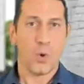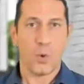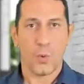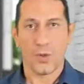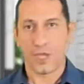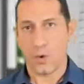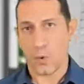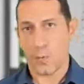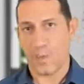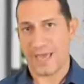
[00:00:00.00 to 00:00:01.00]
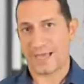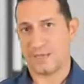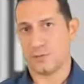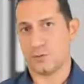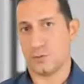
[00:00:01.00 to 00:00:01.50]
we go back
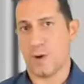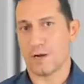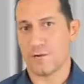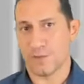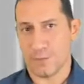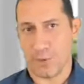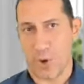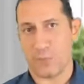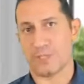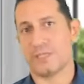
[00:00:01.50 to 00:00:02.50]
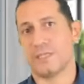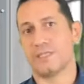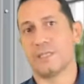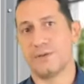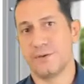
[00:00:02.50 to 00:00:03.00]
to one of the properties
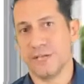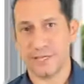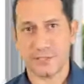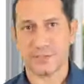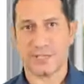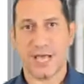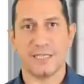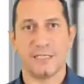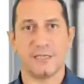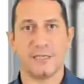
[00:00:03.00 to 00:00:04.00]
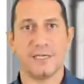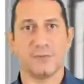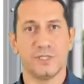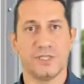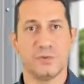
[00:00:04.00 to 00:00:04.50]
that the ratios had and
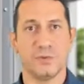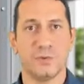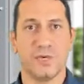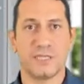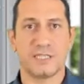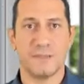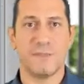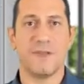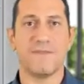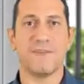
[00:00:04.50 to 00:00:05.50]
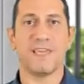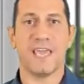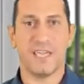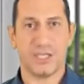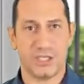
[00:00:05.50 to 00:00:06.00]
we do a
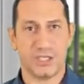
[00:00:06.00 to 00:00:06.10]
simplification.